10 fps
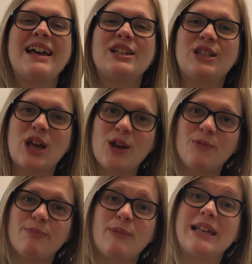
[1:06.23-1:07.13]

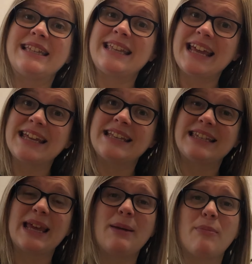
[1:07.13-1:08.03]
So my second
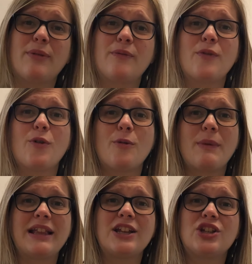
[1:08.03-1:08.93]
tip for
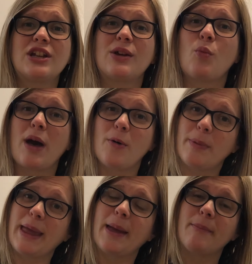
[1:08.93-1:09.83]
managing
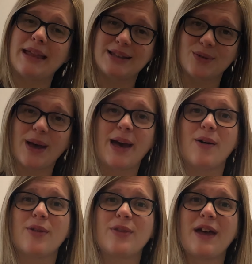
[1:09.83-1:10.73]
wellbeing, mental
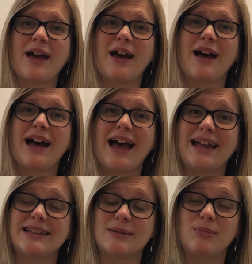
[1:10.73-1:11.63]
health
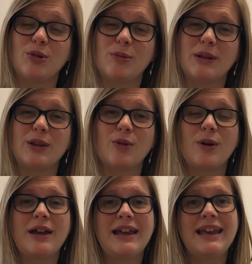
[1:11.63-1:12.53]
and employment
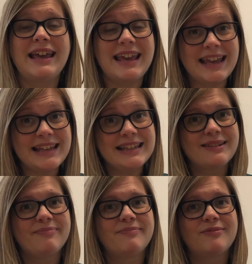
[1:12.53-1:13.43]
law
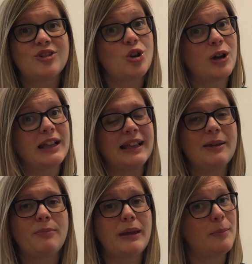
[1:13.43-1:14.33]
is,
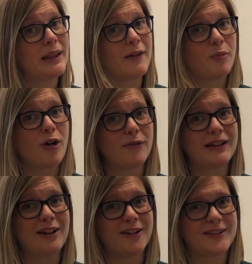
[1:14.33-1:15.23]
shockingly, people have private
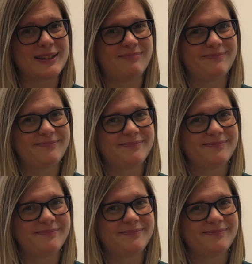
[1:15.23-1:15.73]
lives.